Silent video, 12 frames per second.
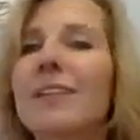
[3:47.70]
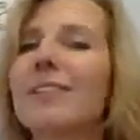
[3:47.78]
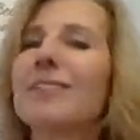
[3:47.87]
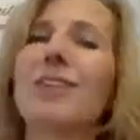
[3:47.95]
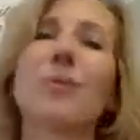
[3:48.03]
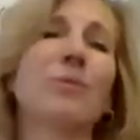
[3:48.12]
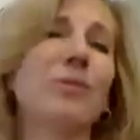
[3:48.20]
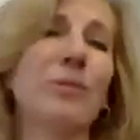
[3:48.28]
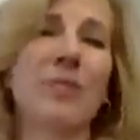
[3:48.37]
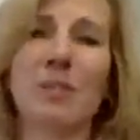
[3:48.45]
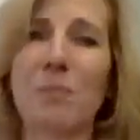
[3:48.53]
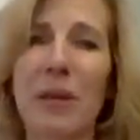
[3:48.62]
Don't do
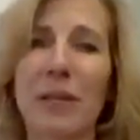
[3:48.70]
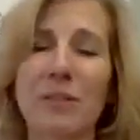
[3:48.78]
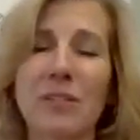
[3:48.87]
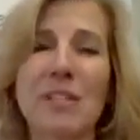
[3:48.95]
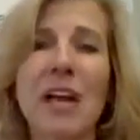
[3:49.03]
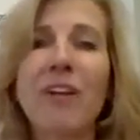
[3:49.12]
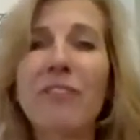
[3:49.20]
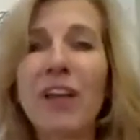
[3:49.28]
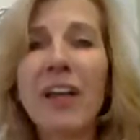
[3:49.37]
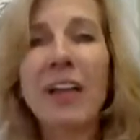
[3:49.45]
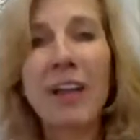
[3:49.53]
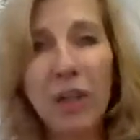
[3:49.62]
this by yourself.
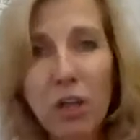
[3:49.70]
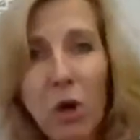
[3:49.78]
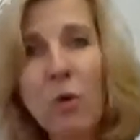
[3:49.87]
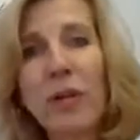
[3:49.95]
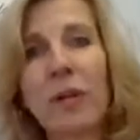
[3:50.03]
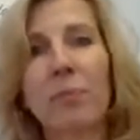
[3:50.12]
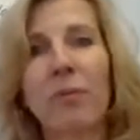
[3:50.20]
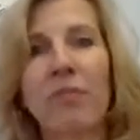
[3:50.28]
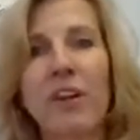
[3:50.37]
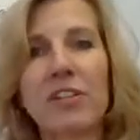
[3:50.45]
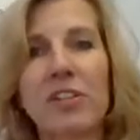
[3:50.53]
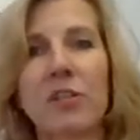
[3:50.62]
Go get a
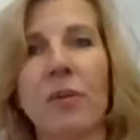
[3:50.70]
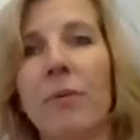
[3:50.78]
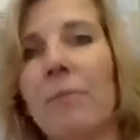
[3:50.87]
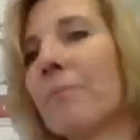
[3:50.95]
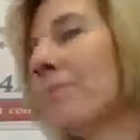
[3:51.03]
professional.